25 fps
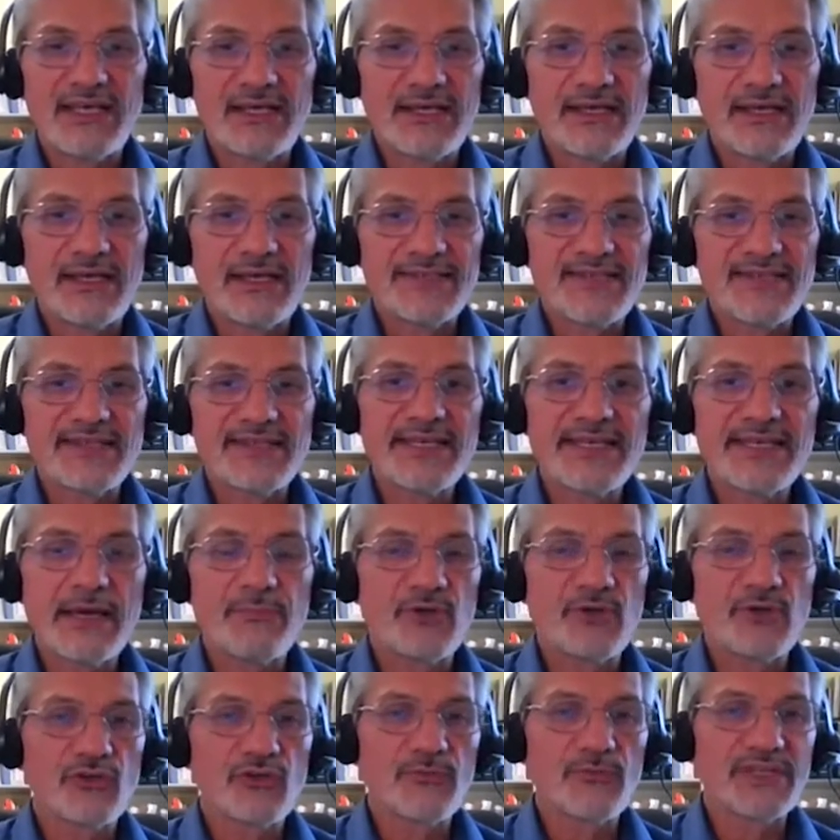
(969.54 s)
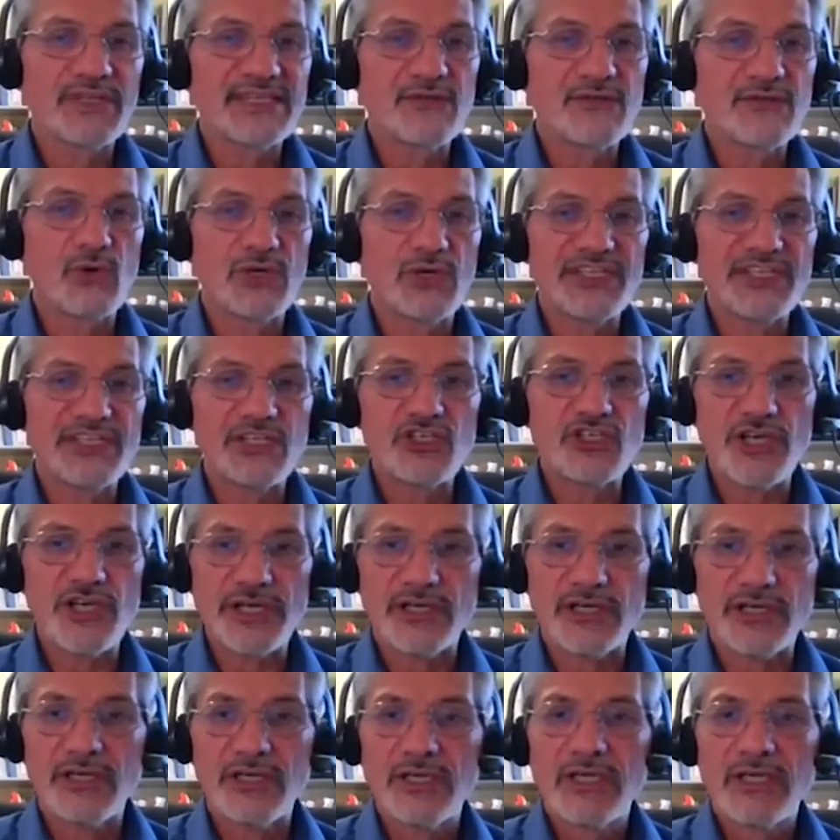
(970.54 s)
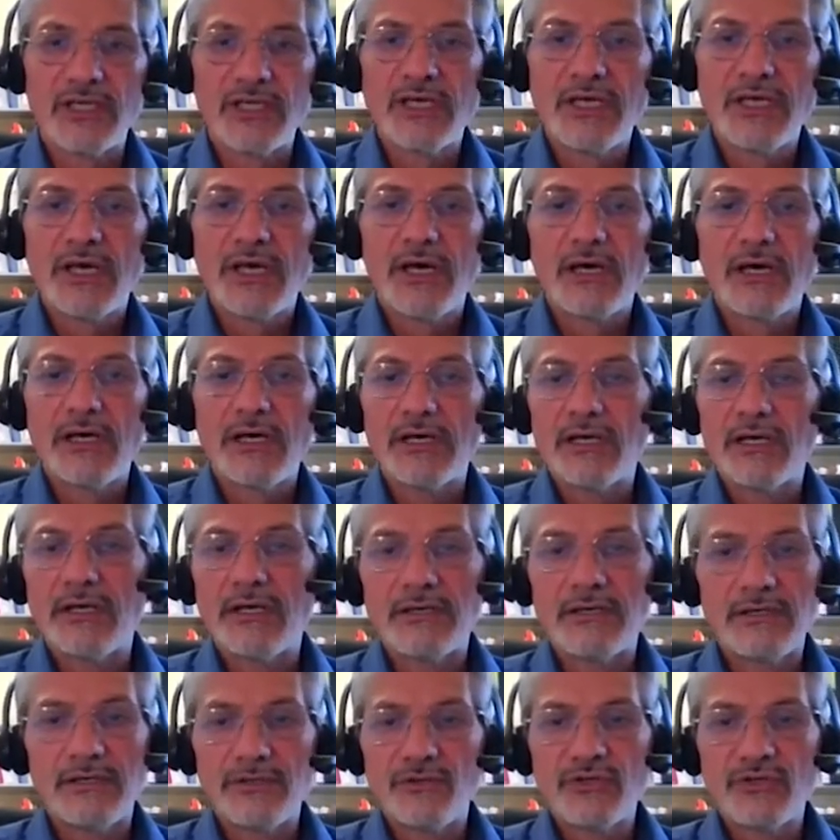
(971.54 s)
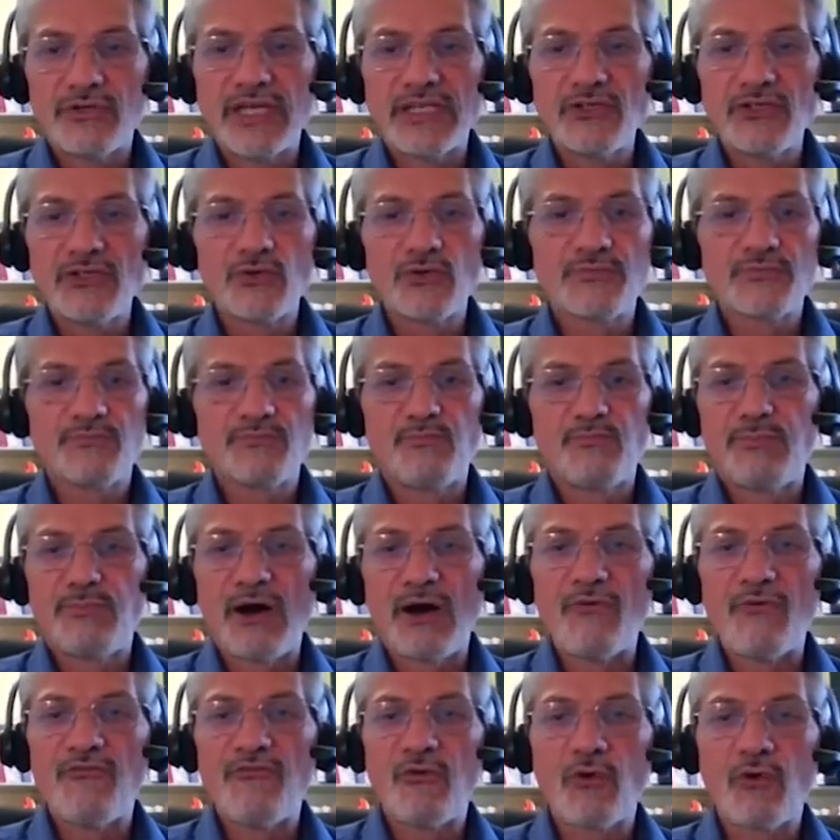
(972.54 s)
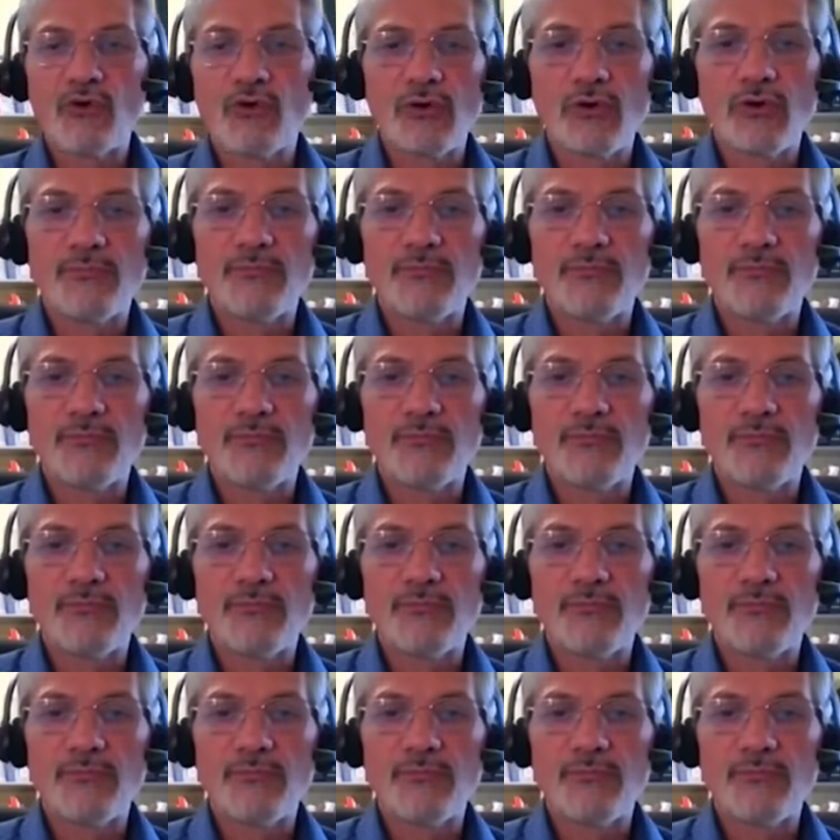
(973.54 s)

setting up an automatic quality check. You can use powerful